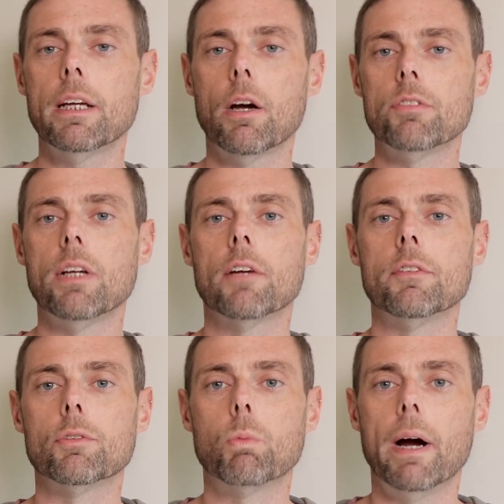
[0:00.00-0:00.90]
goes out of
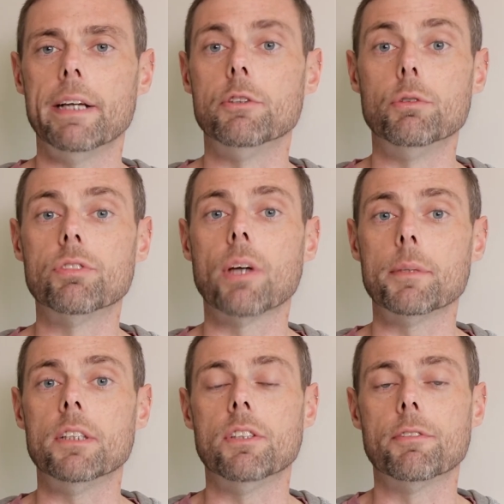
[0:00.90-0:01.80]
its way to do
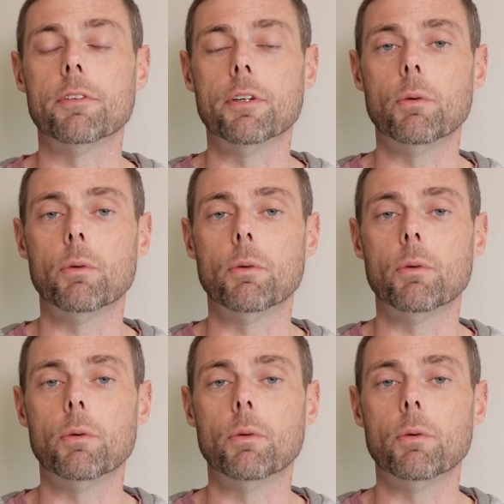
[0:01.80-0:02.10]
something different and